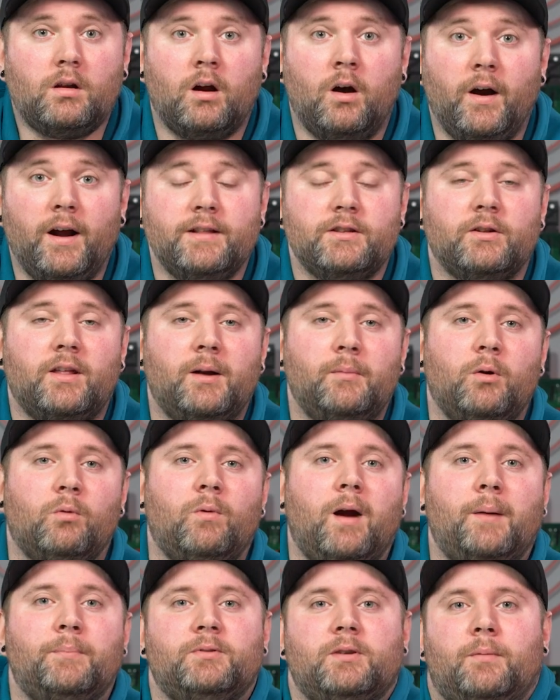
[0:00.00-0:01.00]
All right, so that about
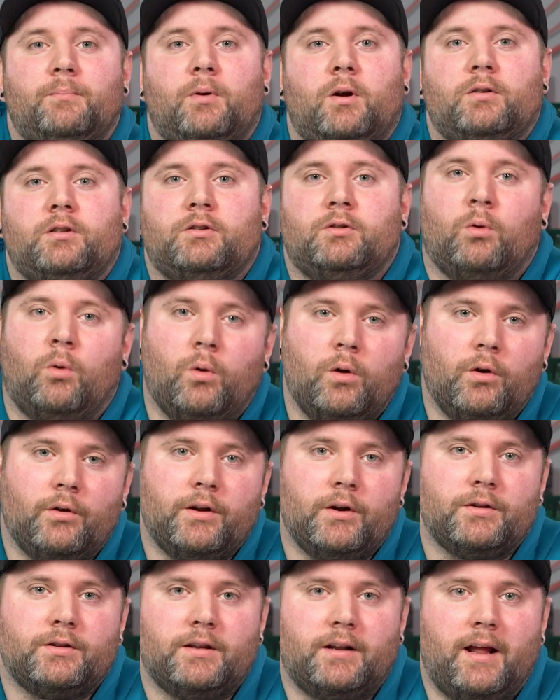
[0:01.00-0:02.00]
wraps up our tutorial
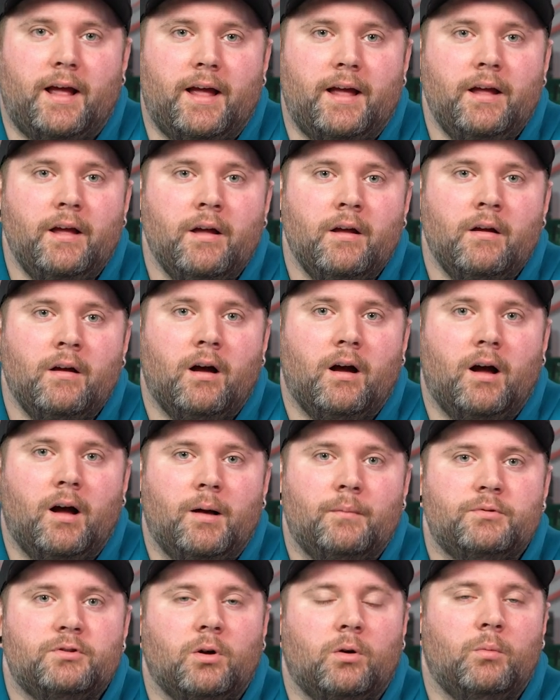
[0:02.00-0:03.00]
here today.
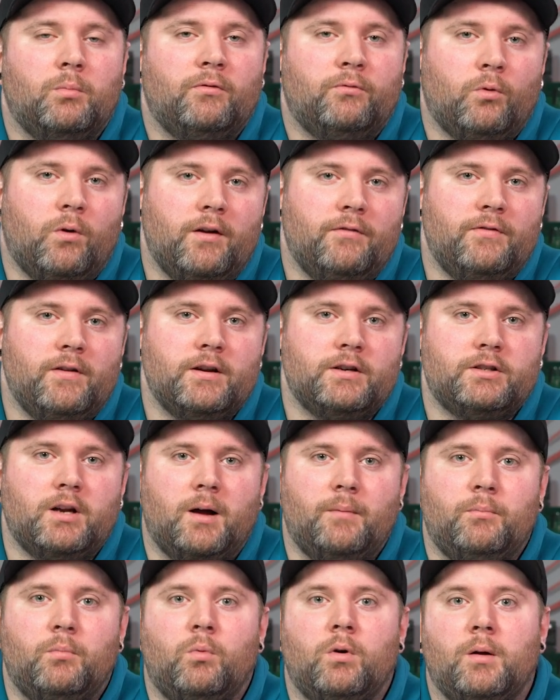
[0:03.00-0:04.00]
Um, so before I finish
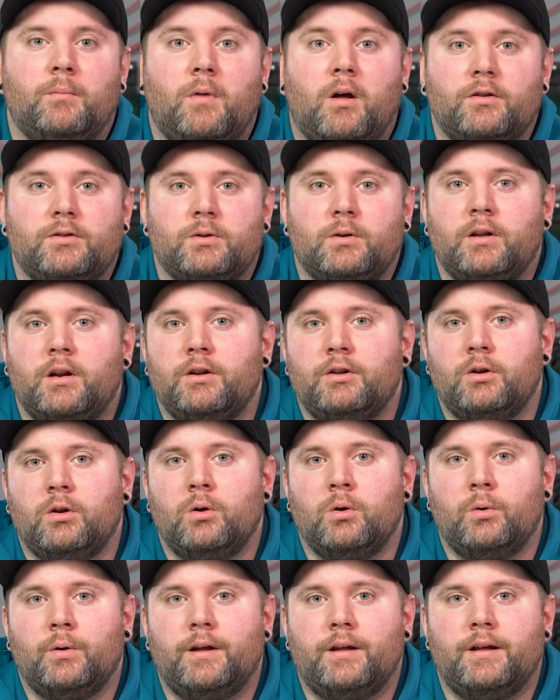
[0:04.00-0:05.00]
up, what I'm also gonna
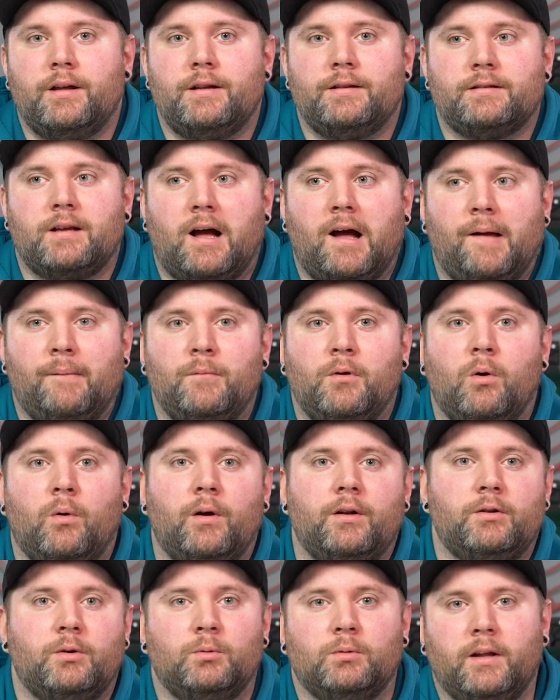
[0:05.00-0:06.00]
do is I'm
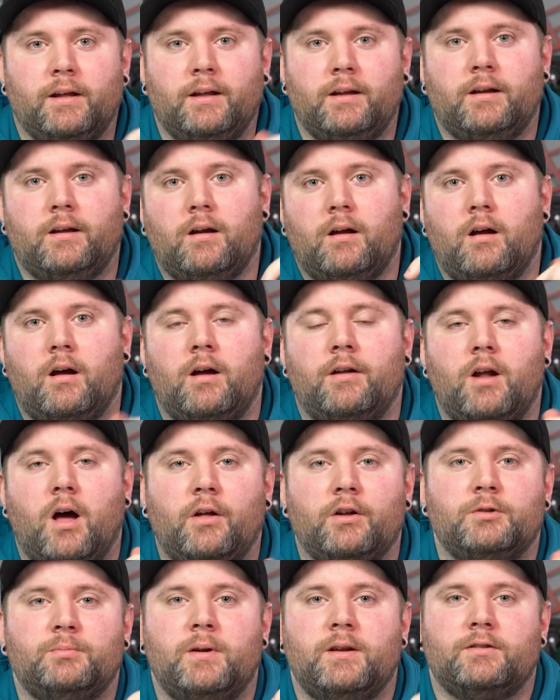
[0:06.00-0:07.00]
going to link a
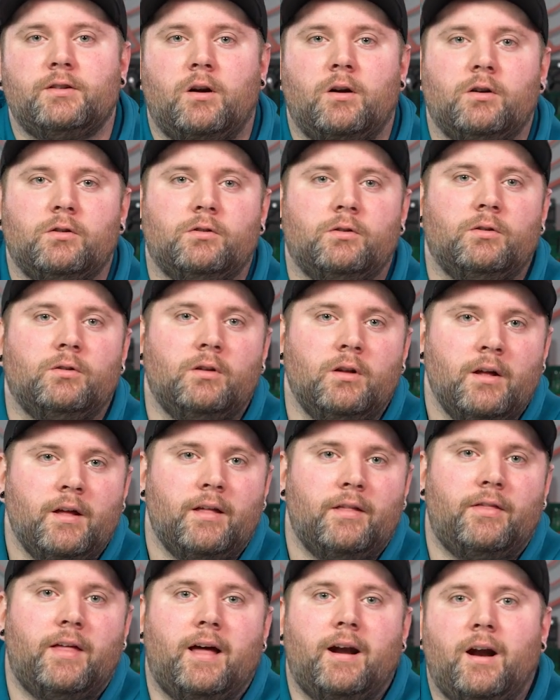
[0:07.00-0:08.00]
knowledge base article
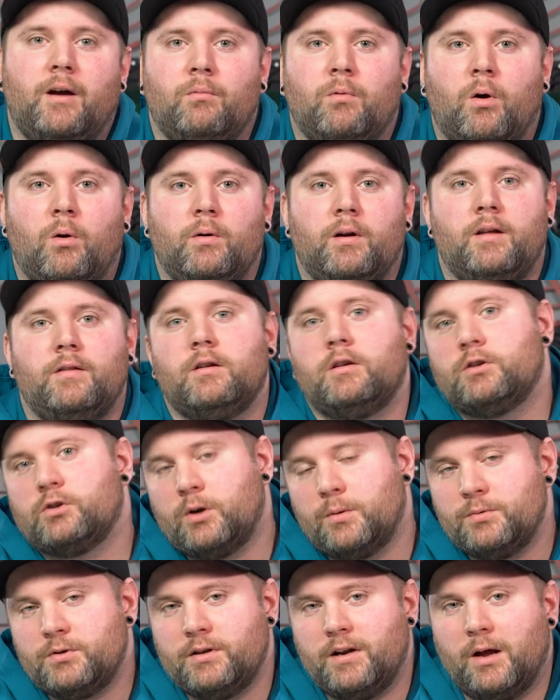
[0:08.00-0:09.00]
that I wrote in the
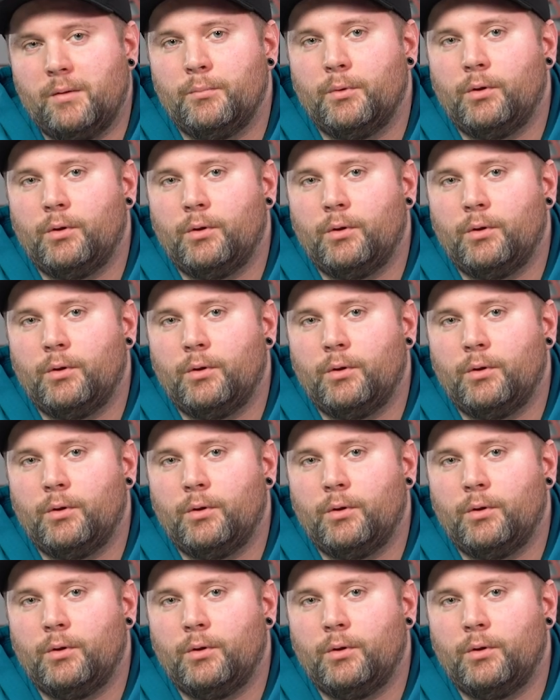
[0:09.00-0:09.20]
description down